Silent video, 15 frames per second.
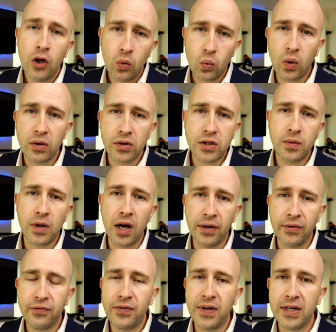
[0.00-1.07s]
whilst
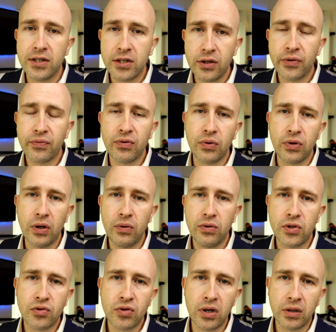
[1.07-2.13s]
unfit through
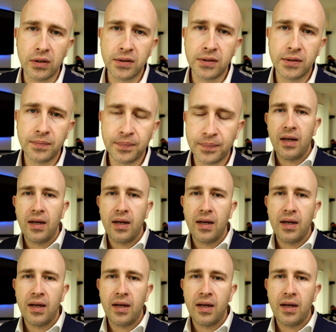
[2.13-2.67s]
those drugs.